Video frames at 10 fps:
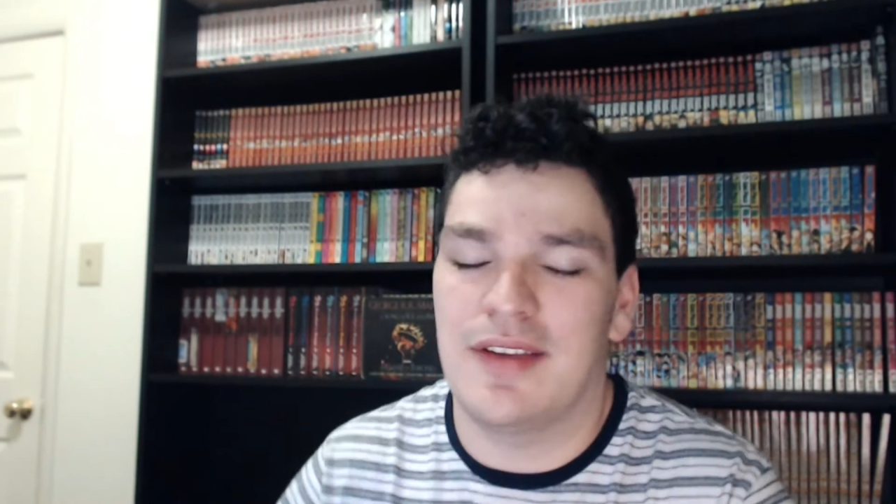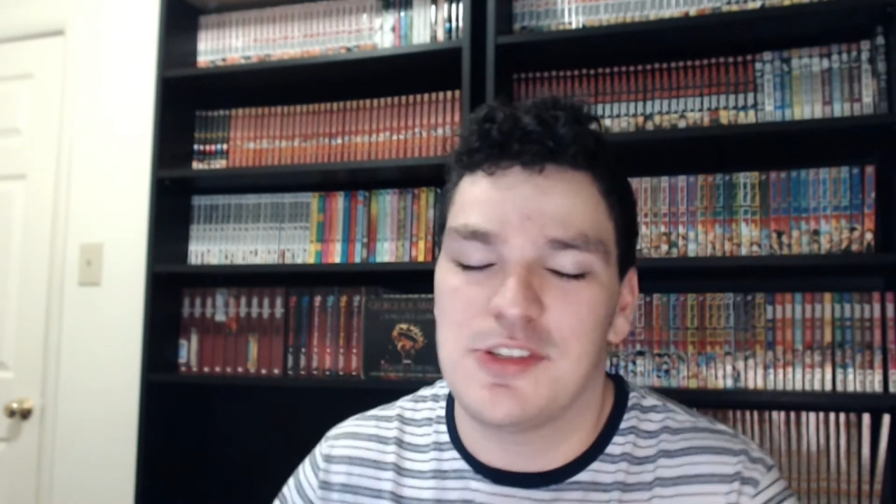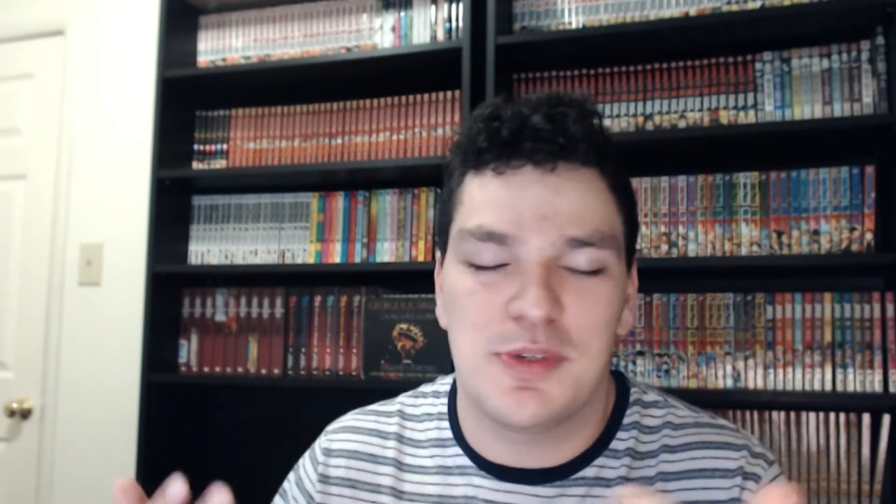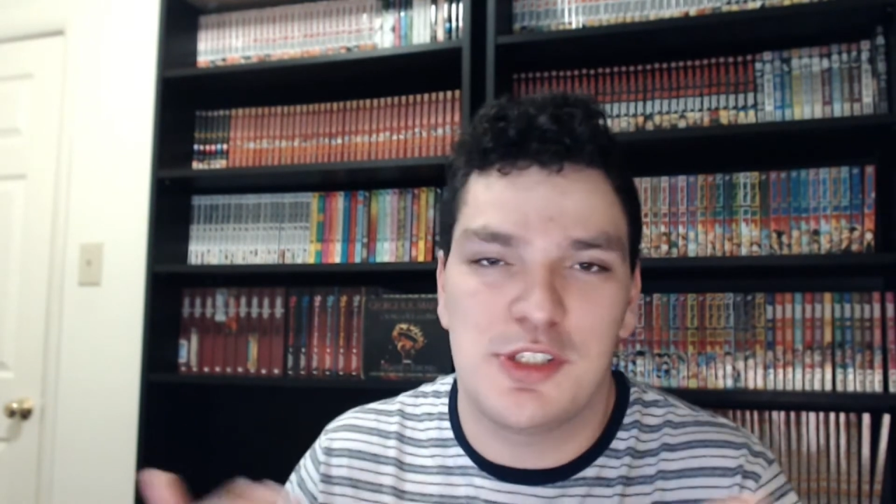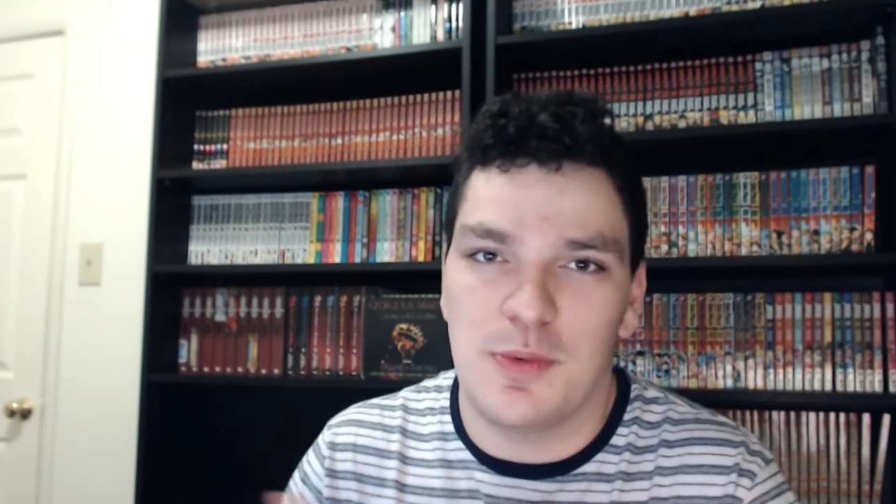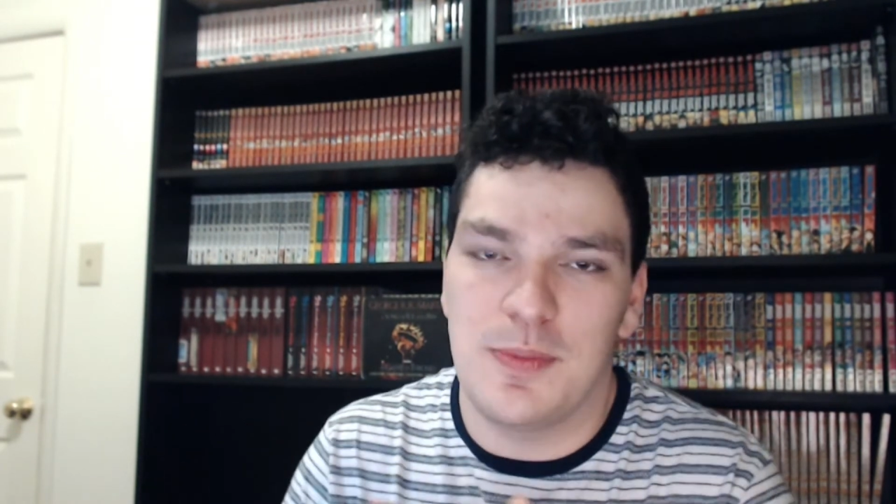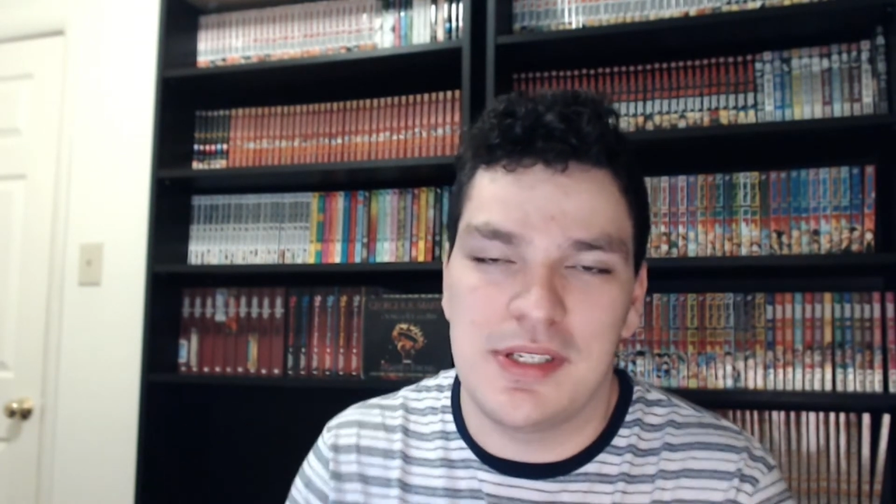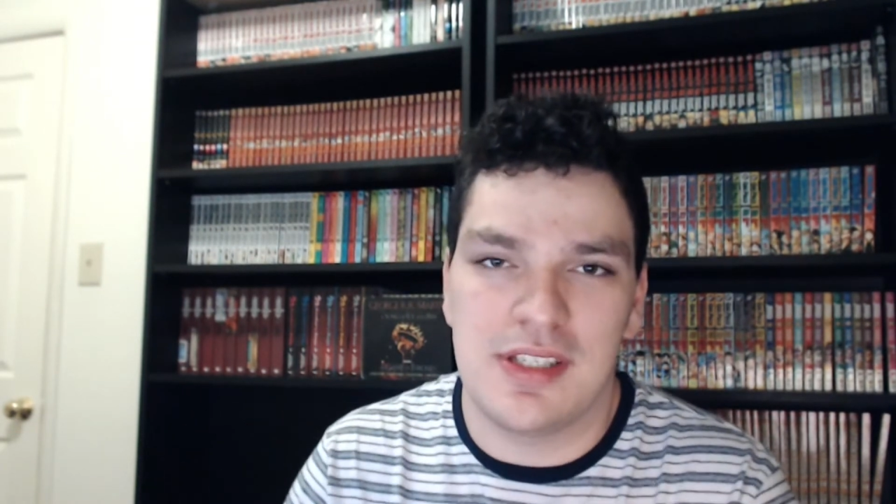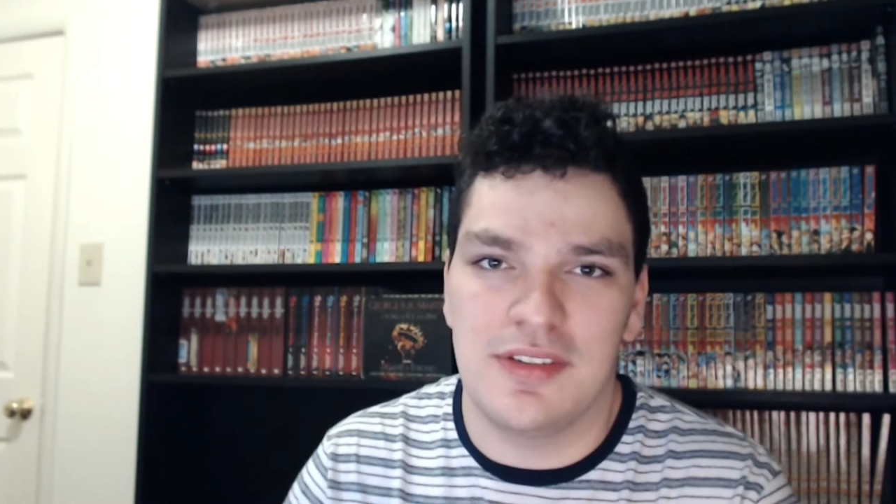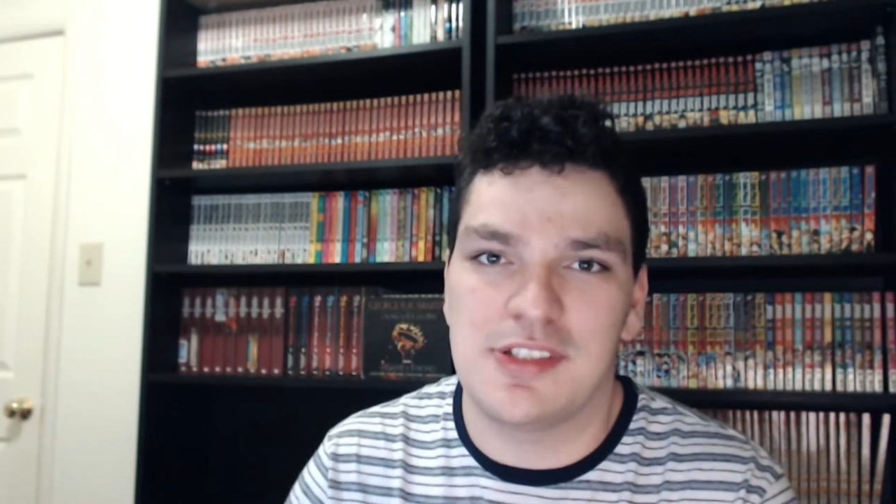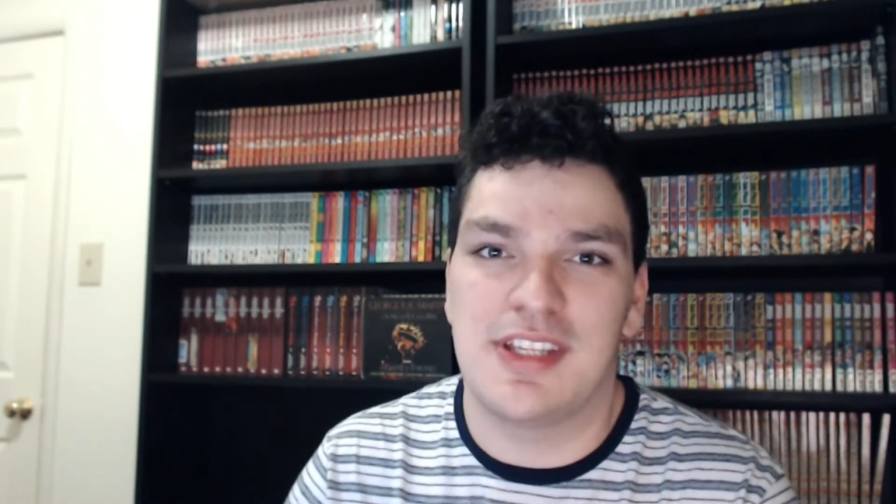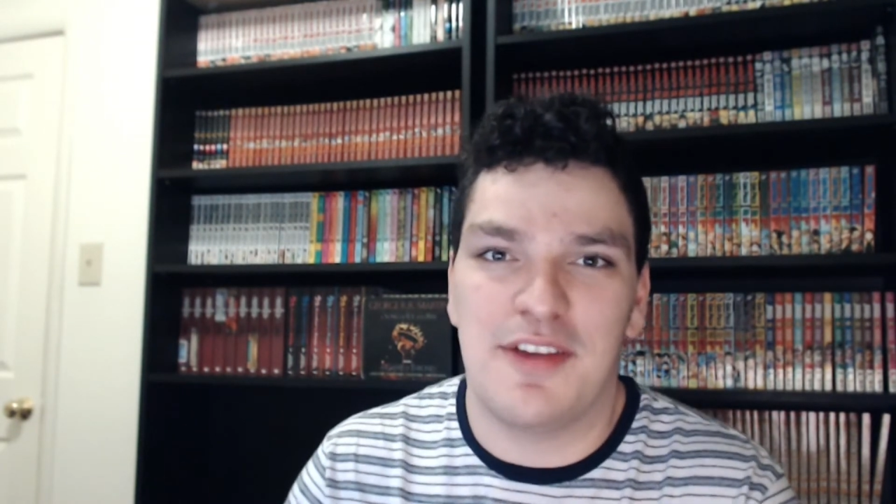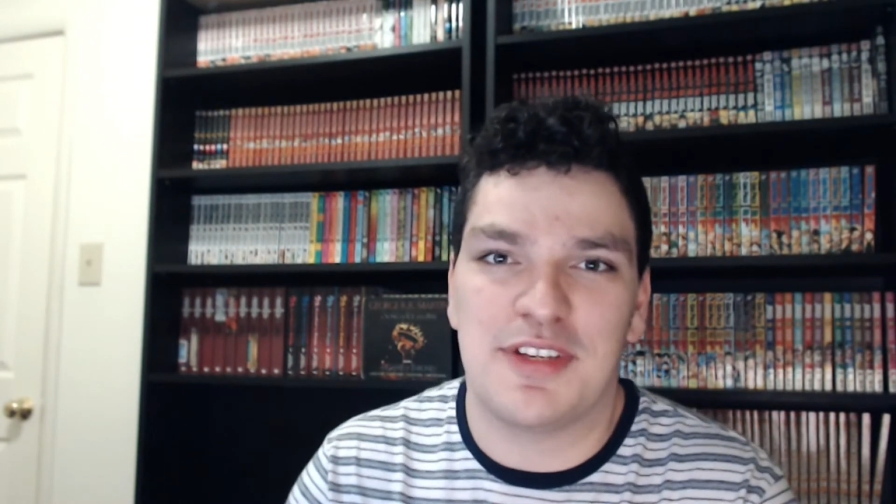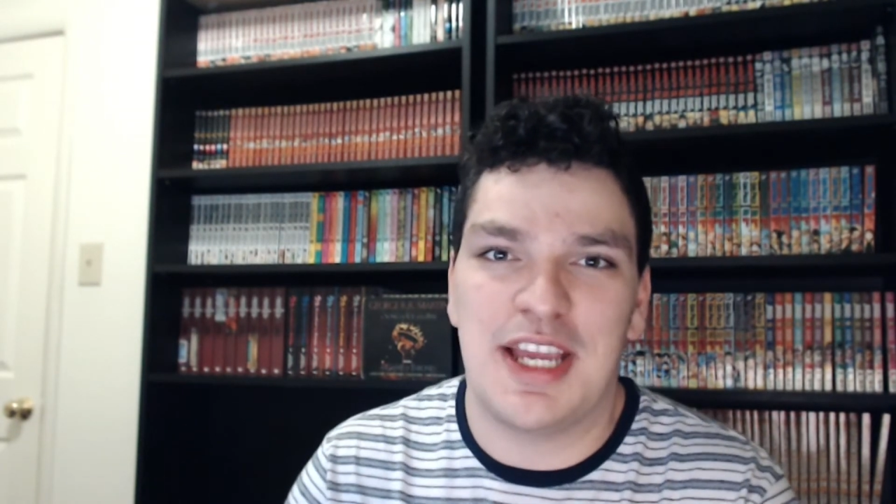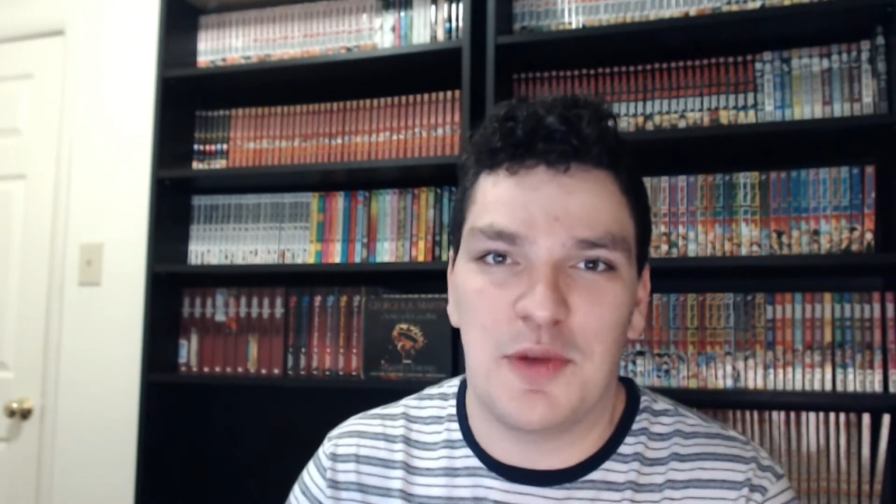I've just been super busy, and this
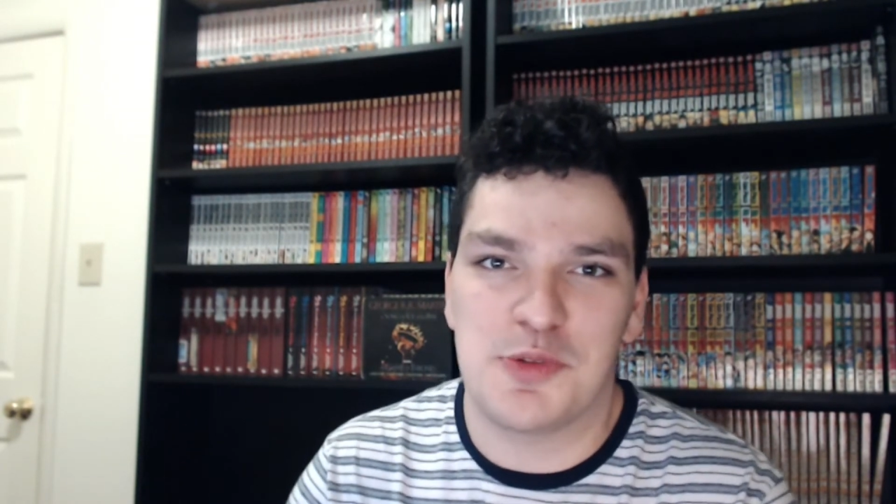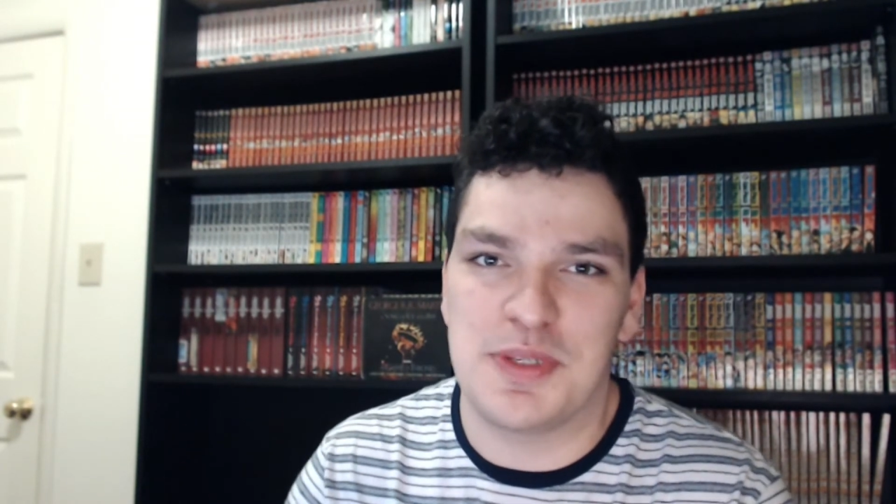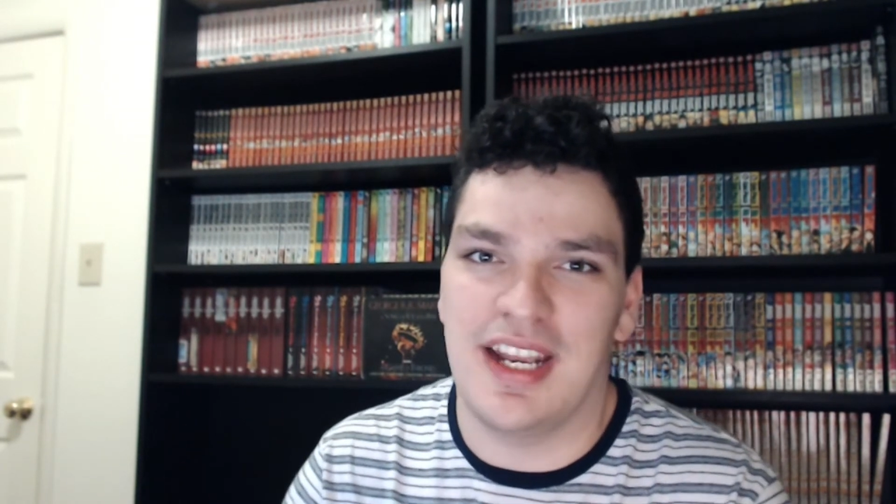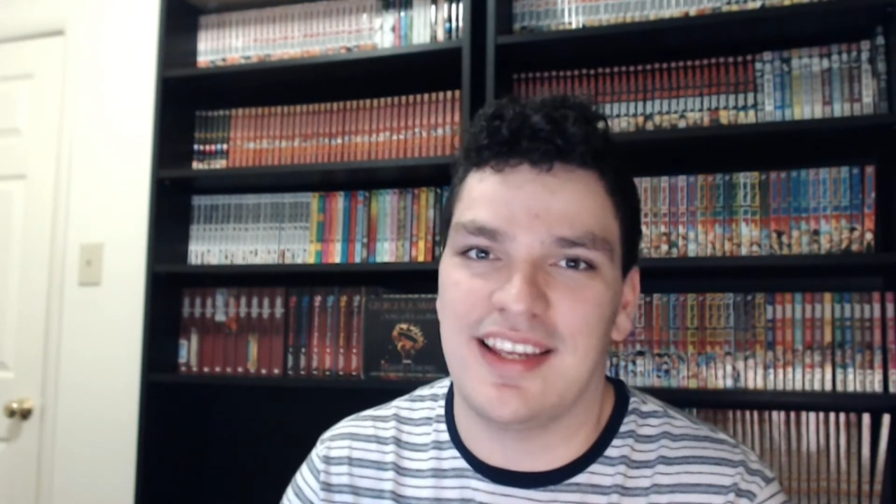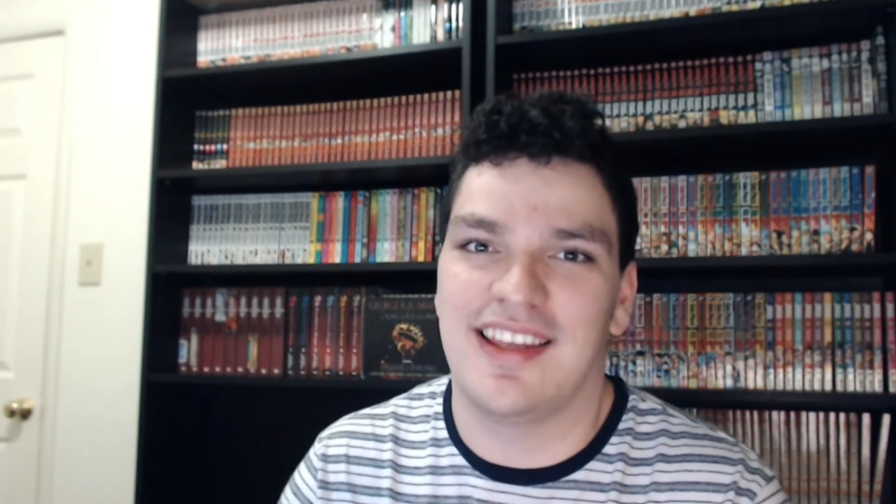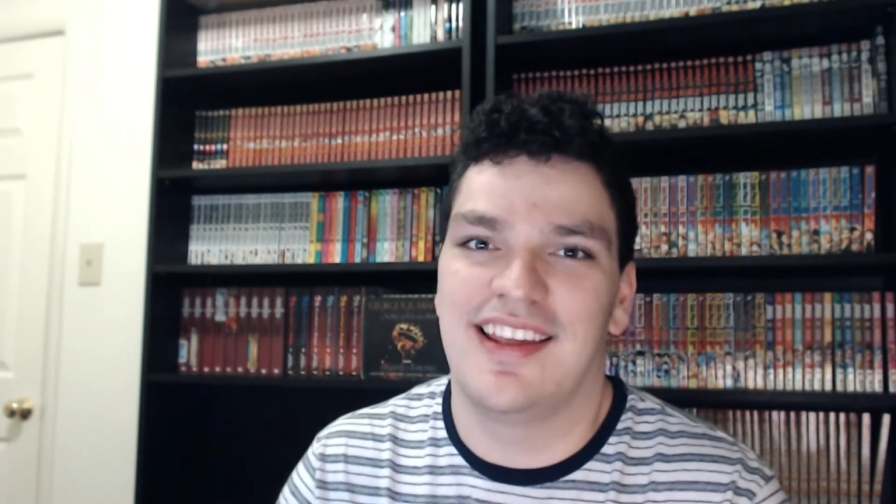definitely helps me like